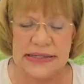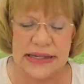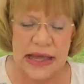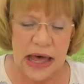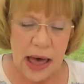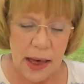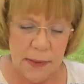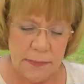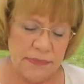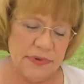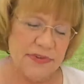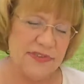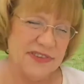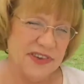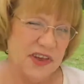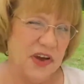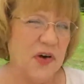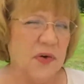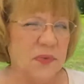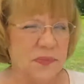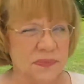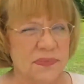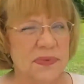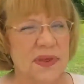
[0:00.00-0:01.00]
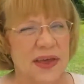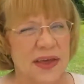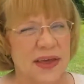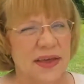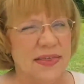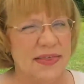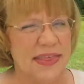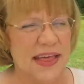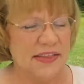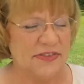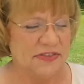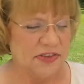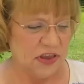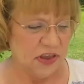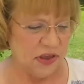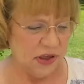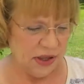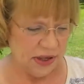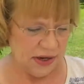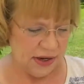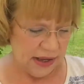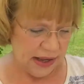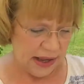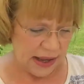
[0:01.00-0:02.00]
some, so that's
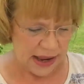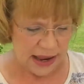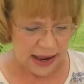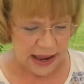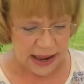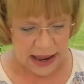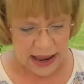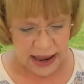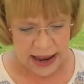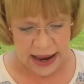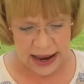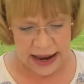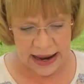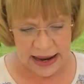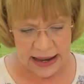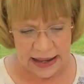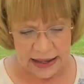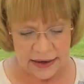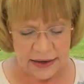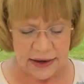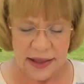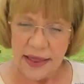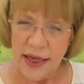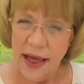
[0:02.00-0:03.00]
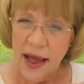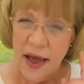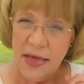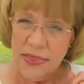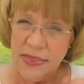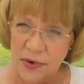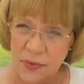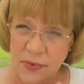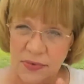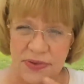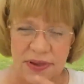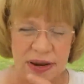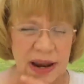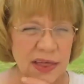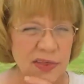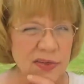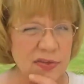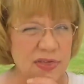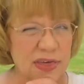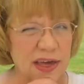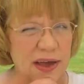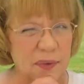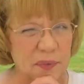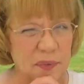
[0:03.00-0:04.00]
good. And there was another
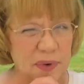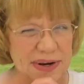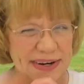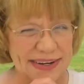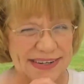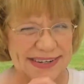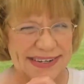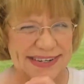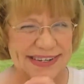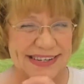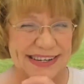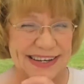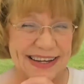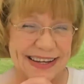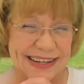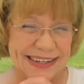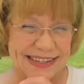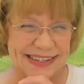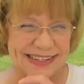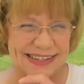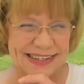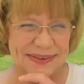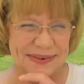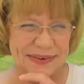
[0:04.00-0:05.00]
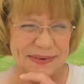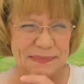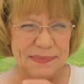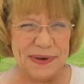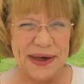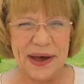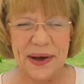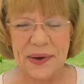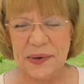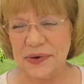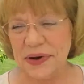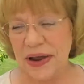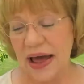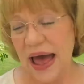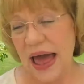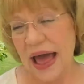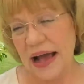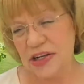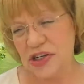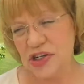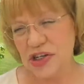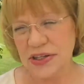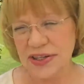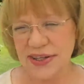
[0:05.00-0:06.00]
thing I wanted to talk to you about.
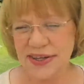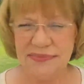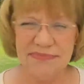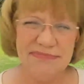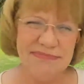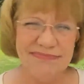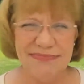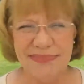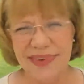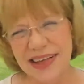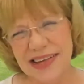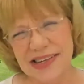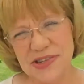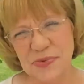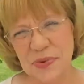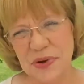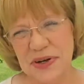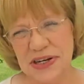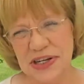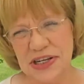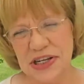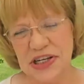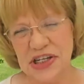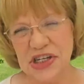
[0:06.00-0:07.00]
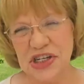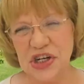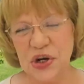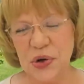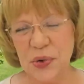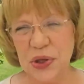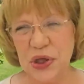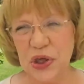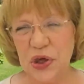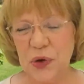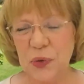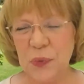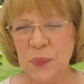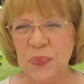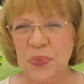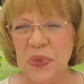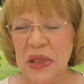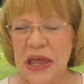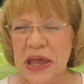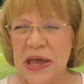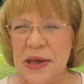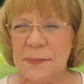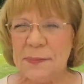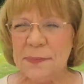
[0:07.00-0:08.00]
Actually, I just wanted to show you,
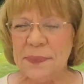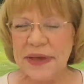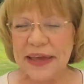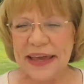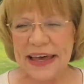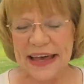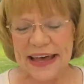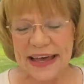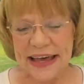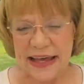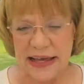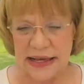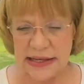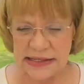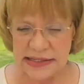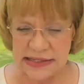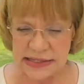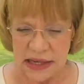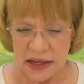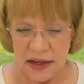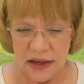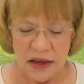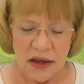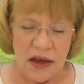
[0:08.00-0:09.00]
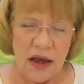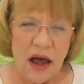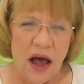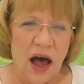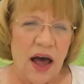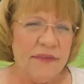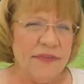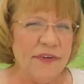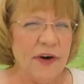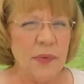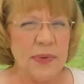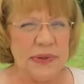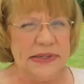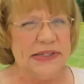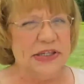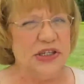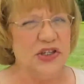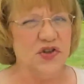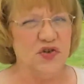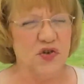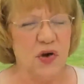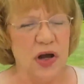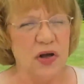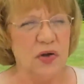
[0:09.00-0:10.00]
because I've always
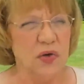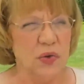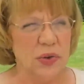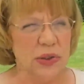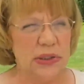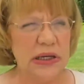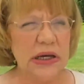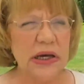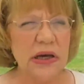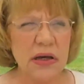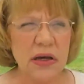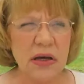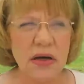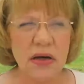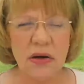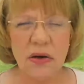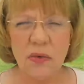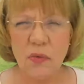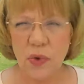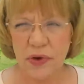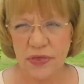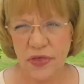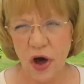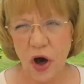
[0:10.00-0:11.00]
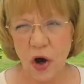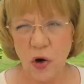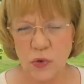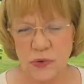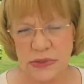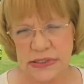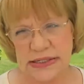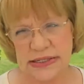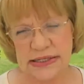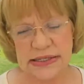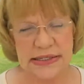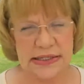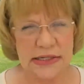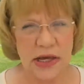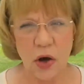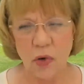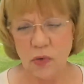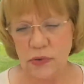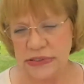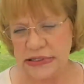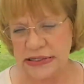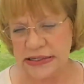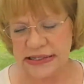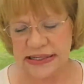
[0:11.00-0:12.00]
struggled with hoses
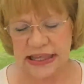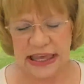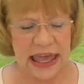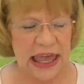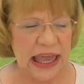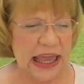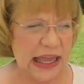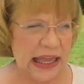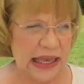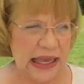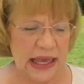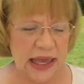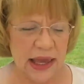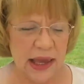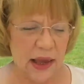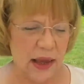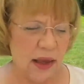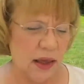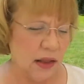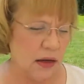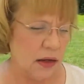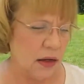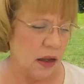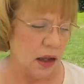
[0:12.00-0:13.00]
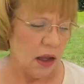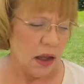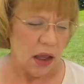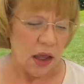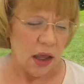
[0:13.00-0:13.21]
kinking, and